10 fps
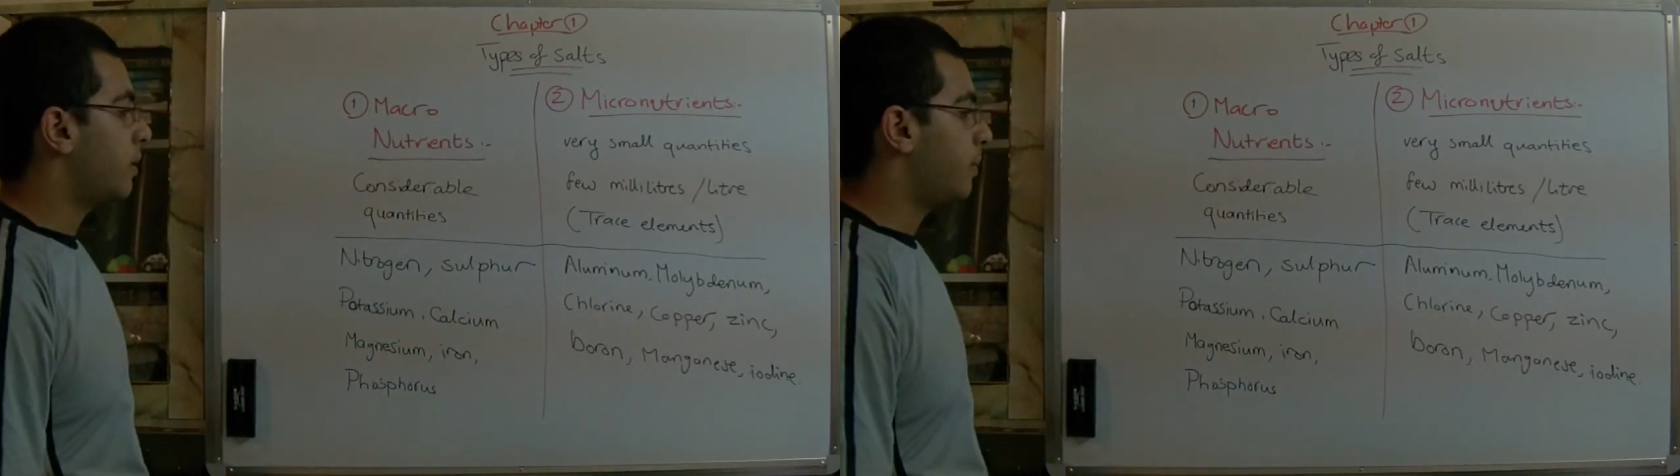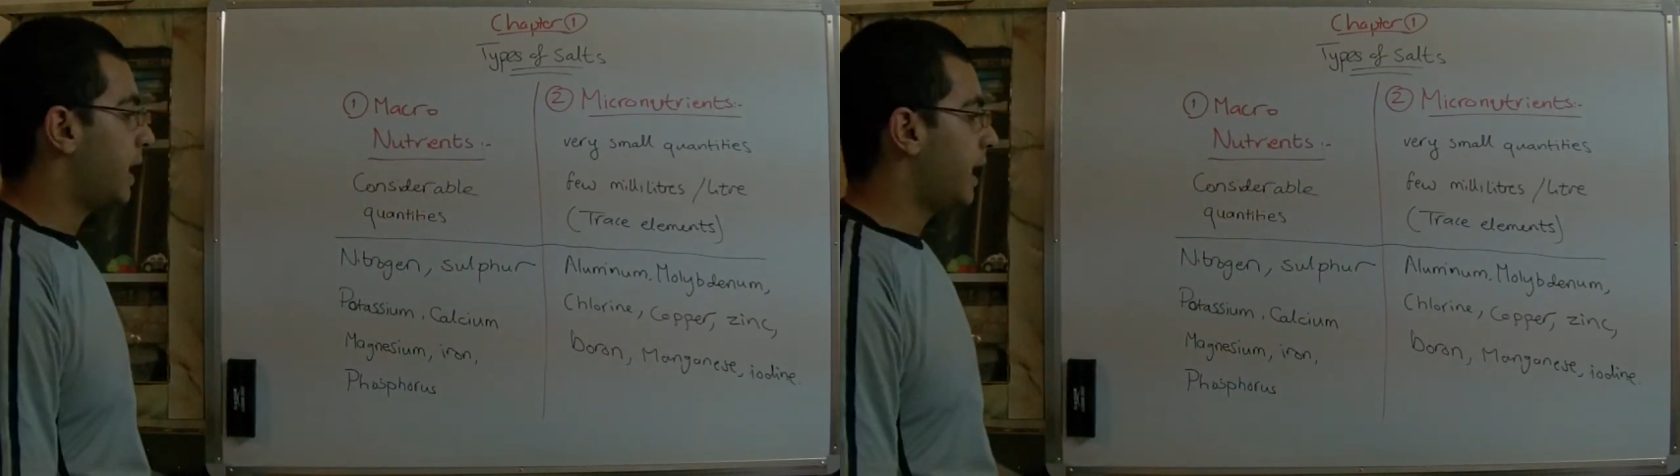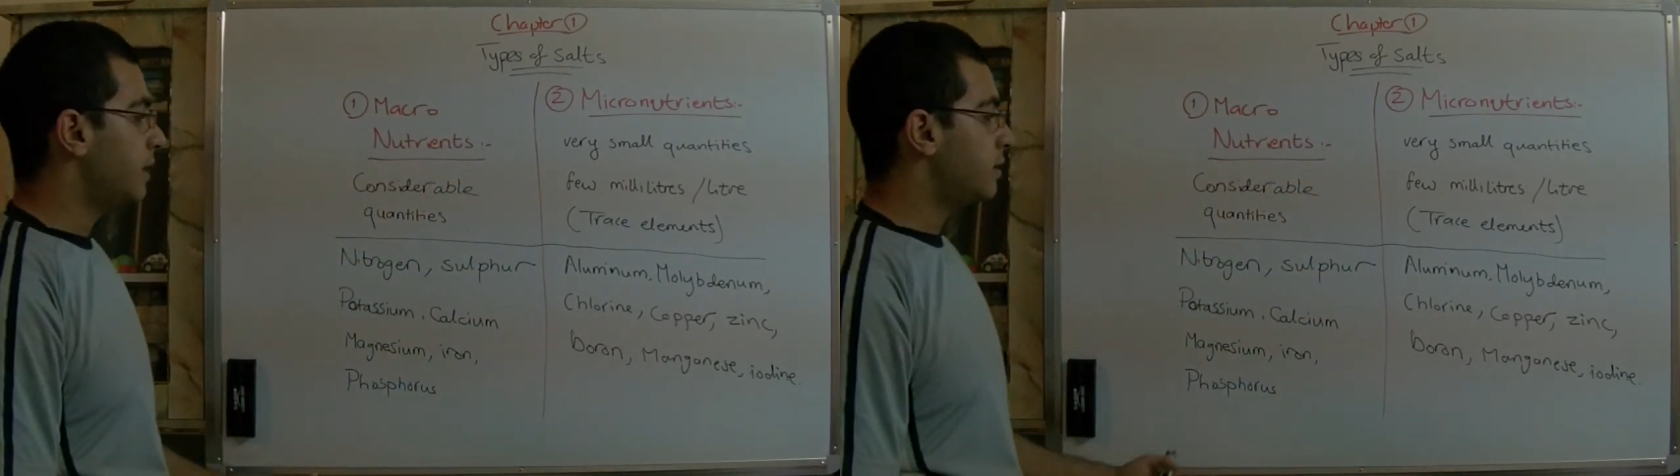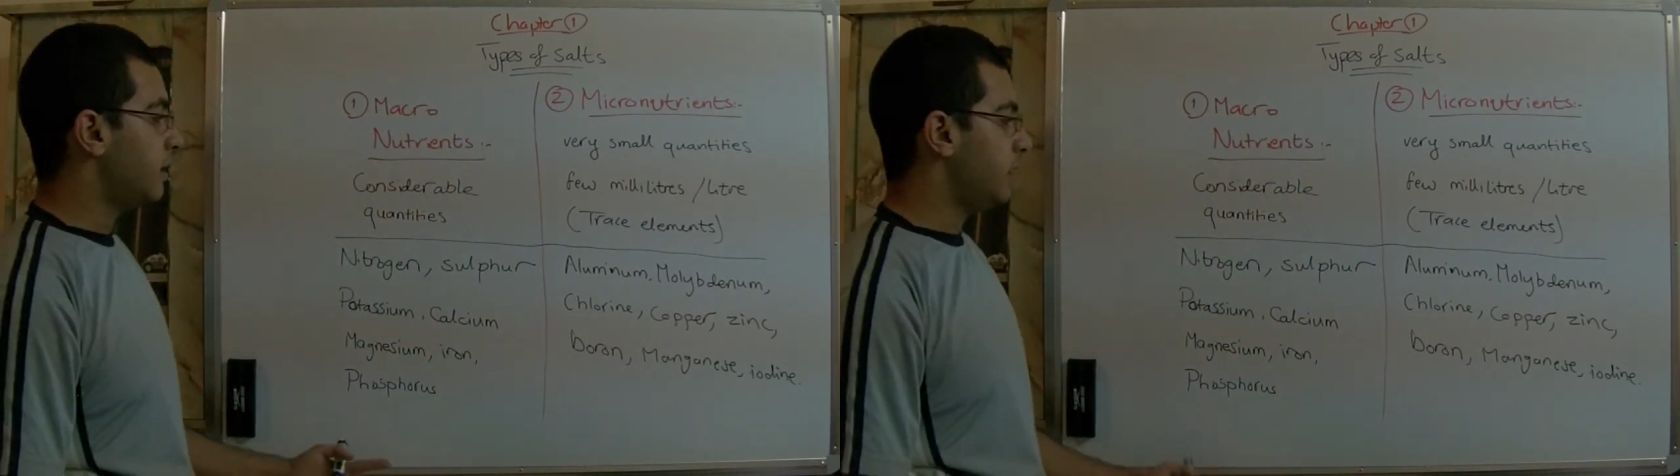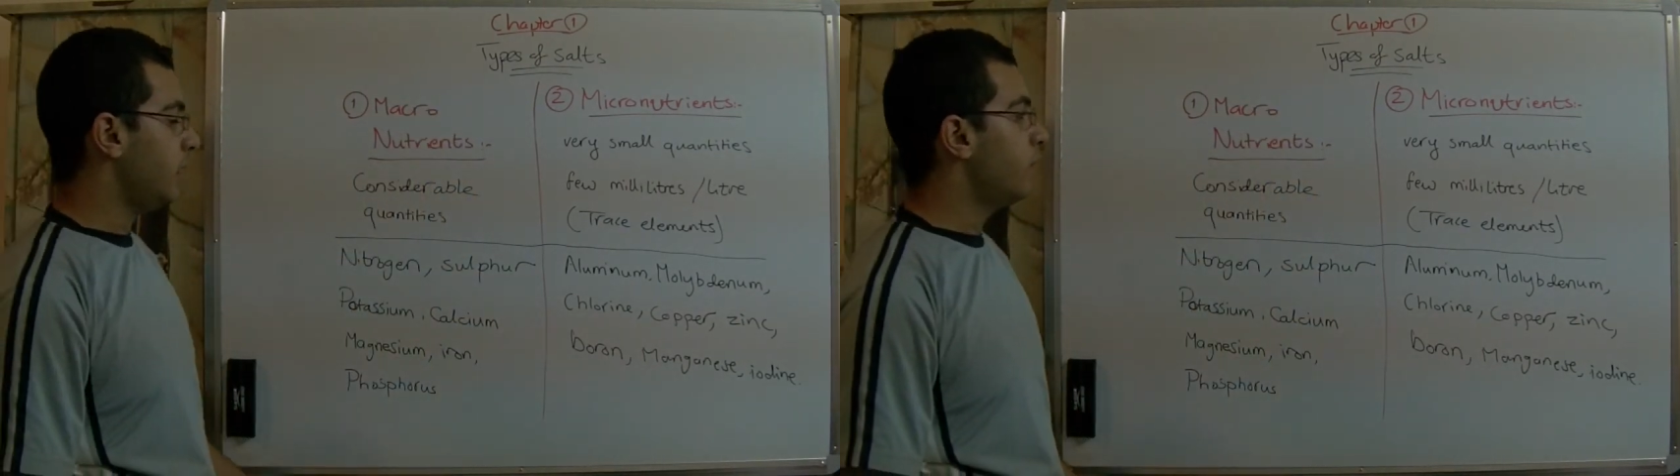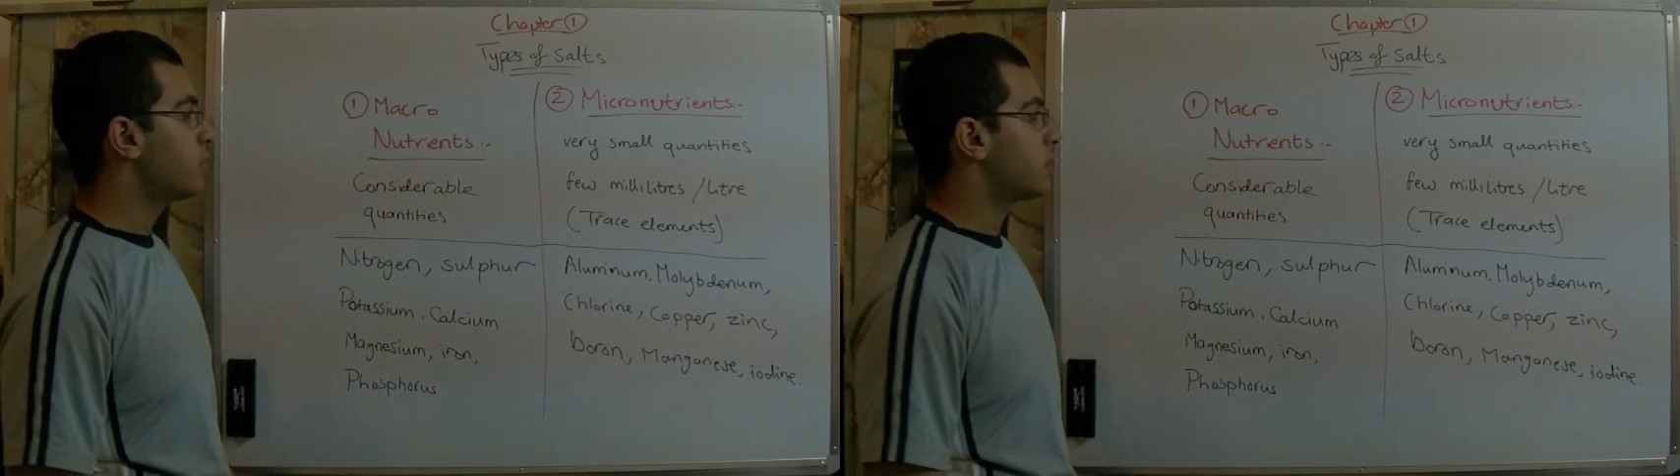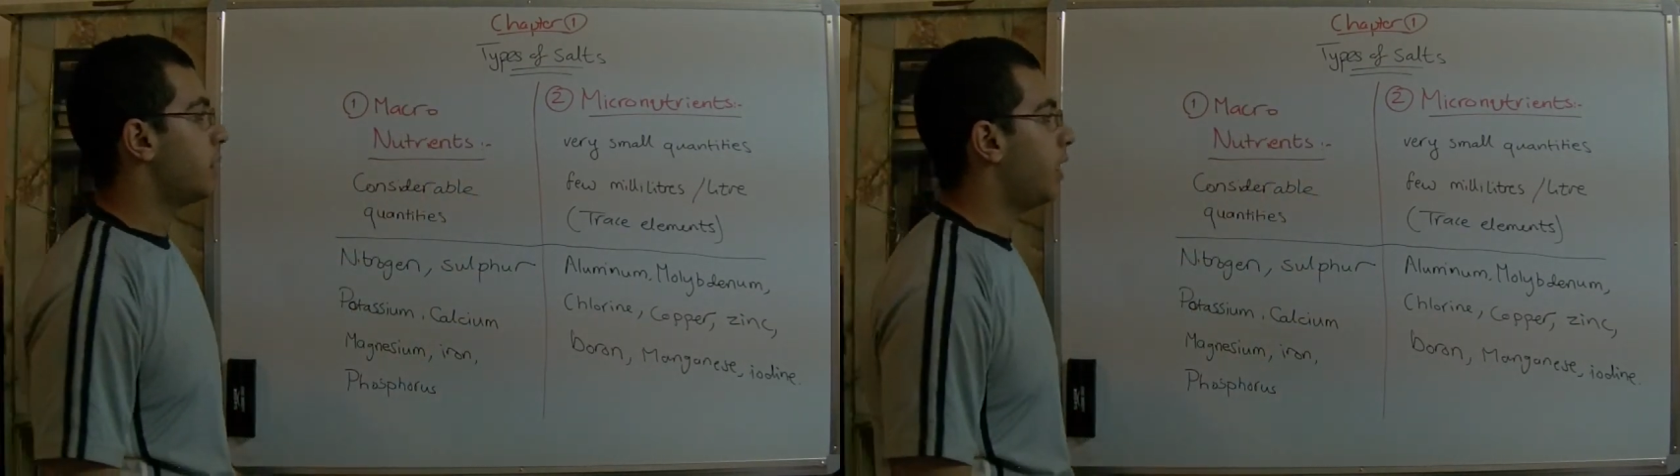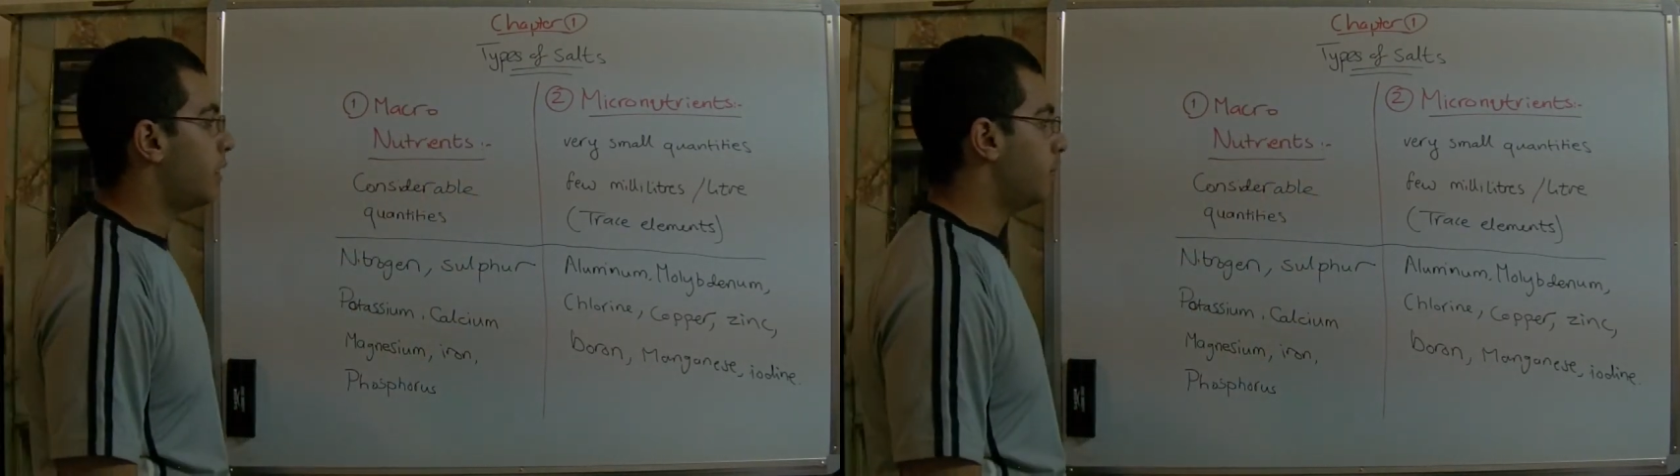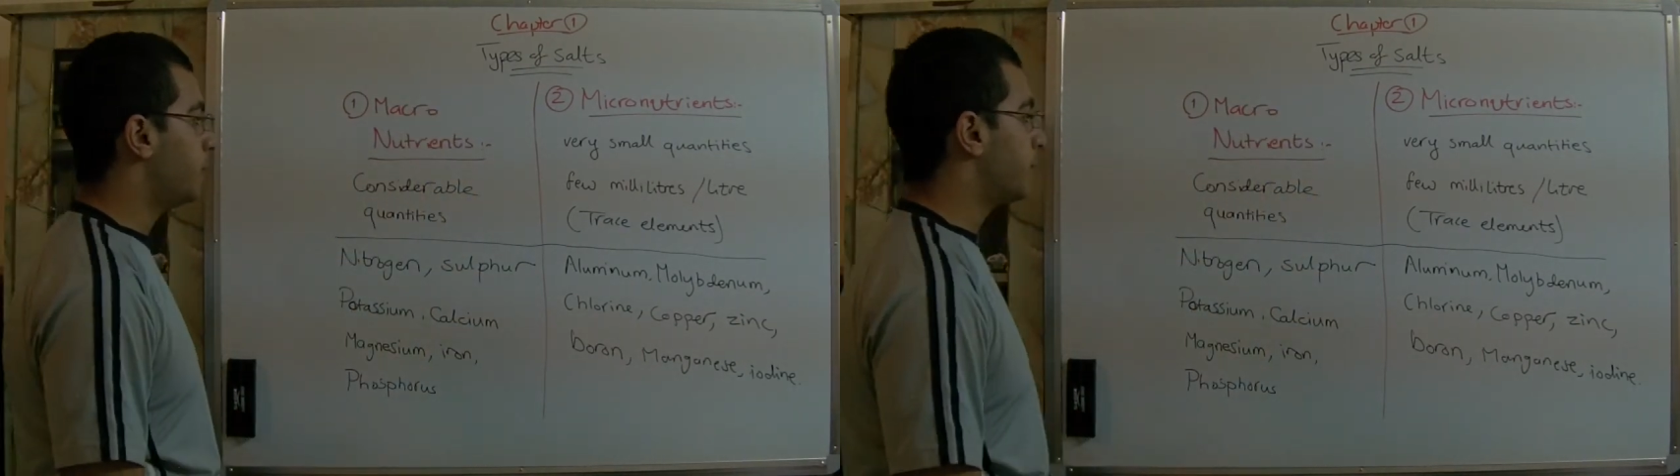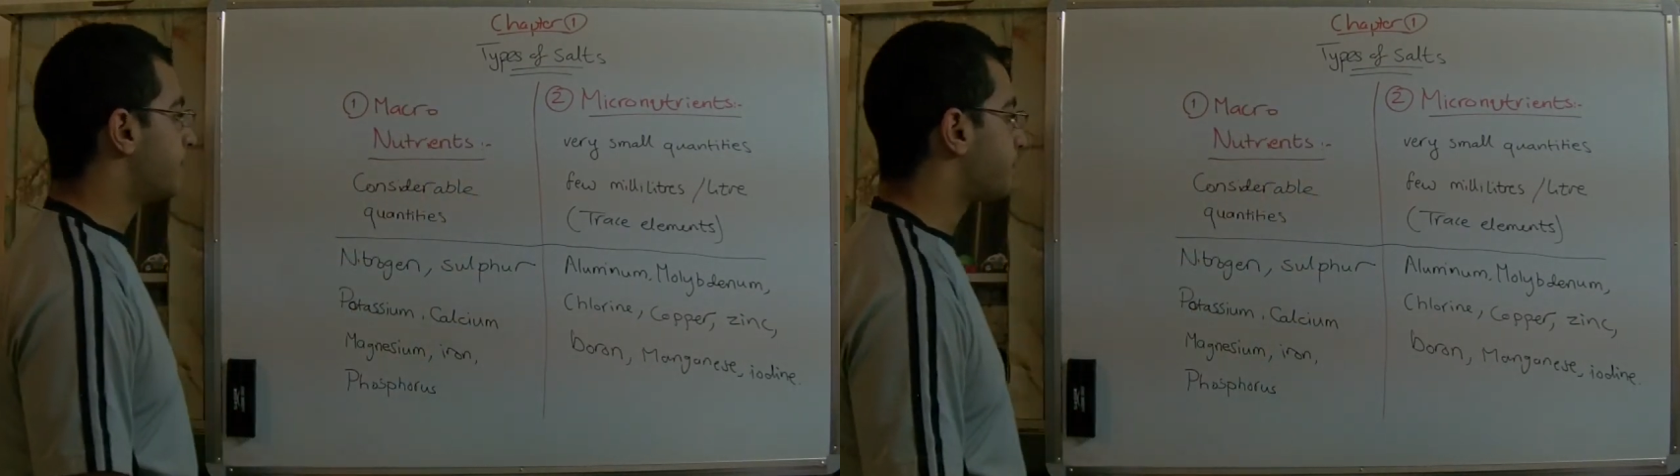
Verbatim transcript: the plant uses up